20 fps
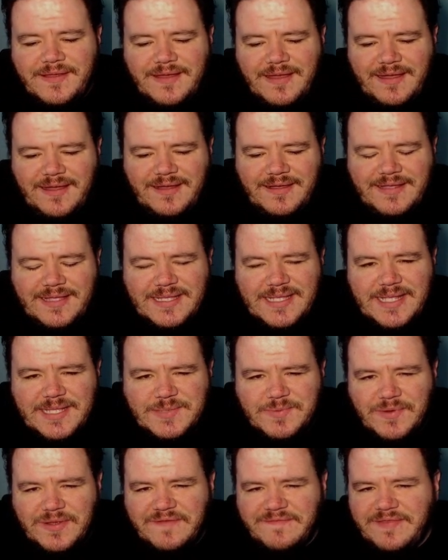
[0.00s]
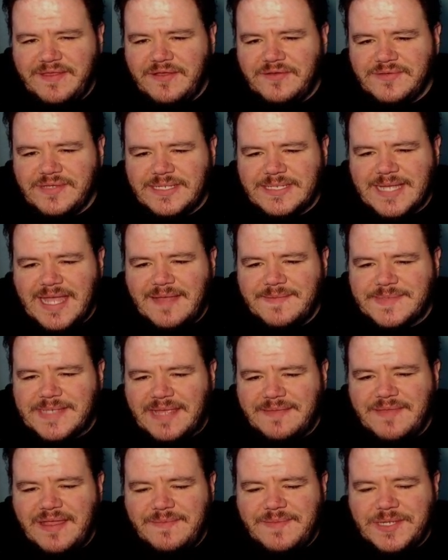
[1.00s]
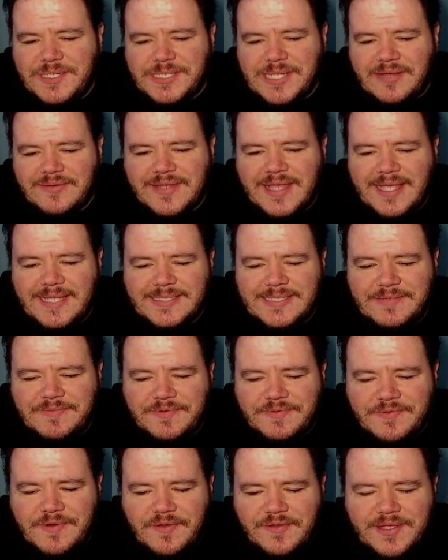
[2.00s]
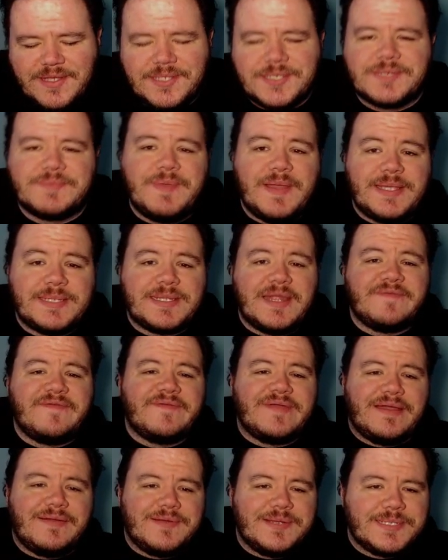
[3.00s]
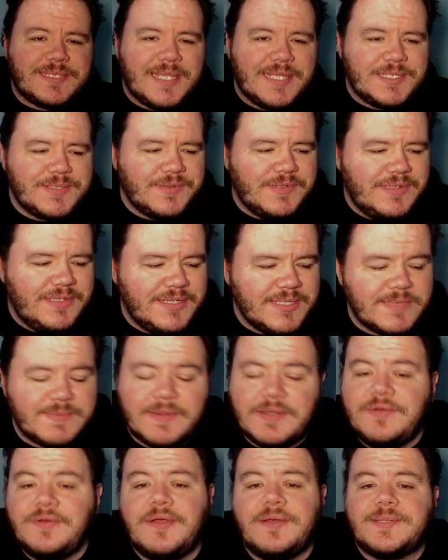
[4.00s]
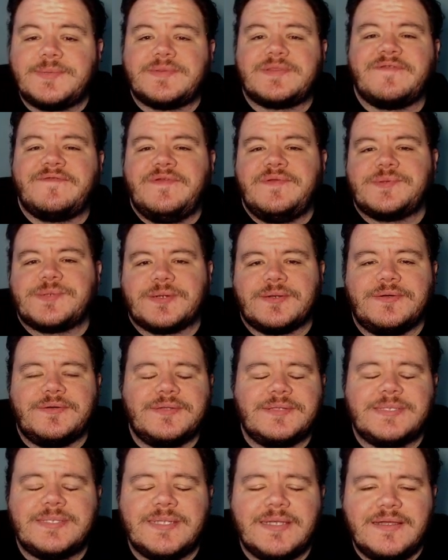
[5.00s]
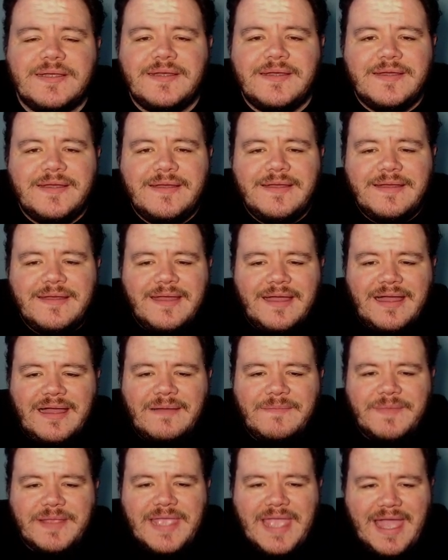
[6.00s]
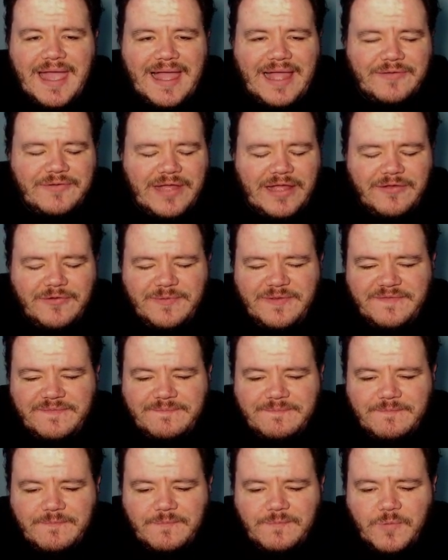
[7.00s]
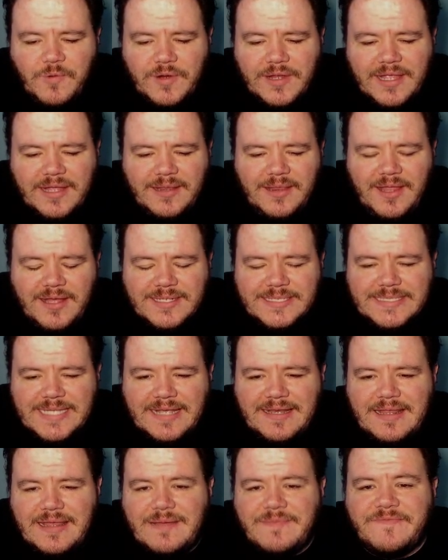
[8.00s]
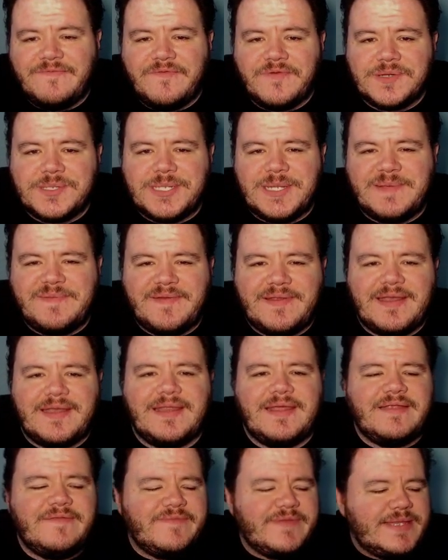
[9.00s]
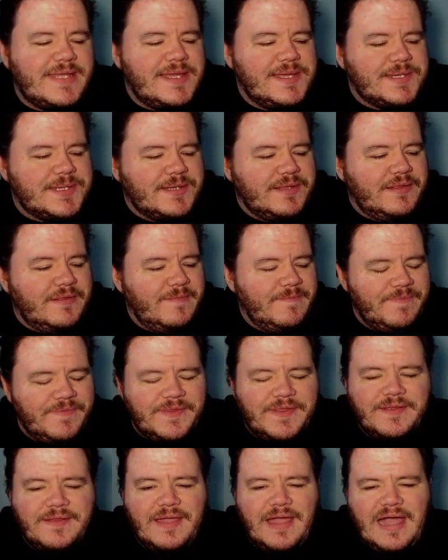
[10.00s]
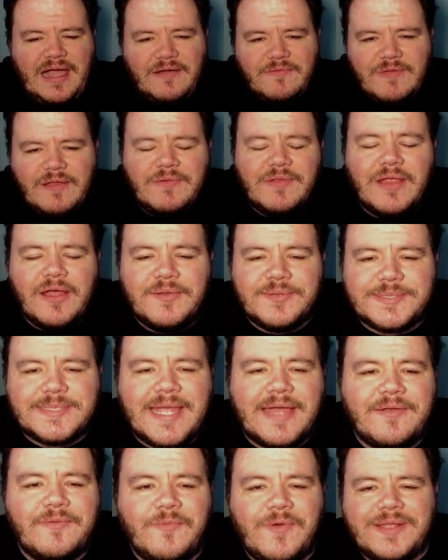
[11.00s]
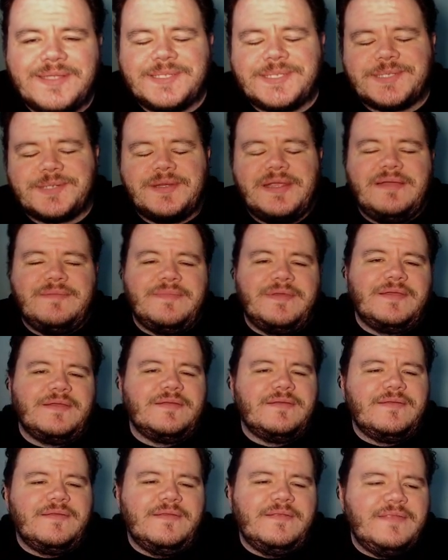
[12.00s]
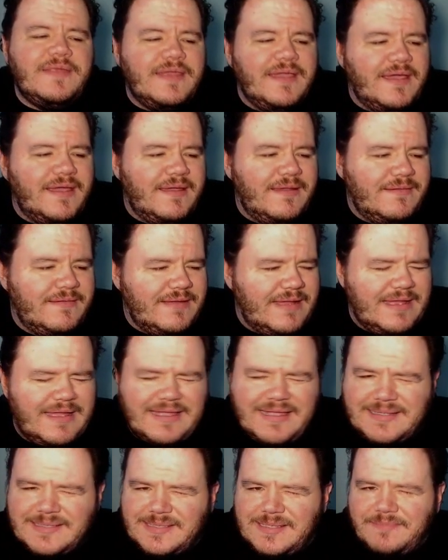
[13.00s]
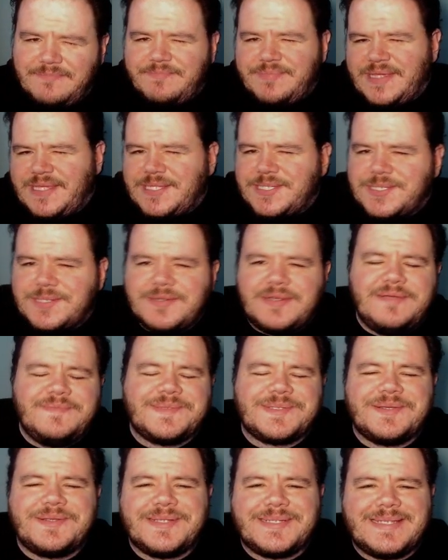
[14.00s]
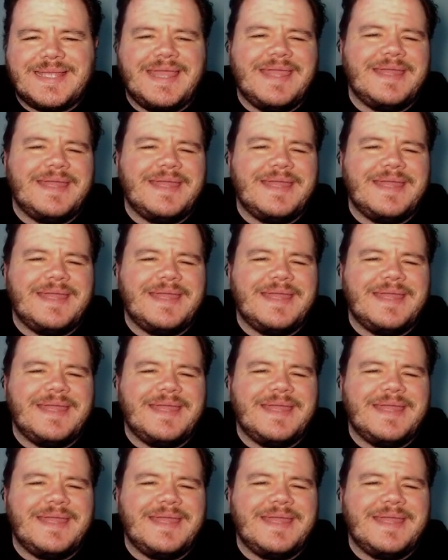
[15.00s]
It's one of the only times I may be shoutcasting with Roken, just based off of how our schedule looks, but who knows what the future holds. But yeah, I will be working alongside him for Gfinity Invitational. We will host down one stream, I guess the B stream, so to say, and the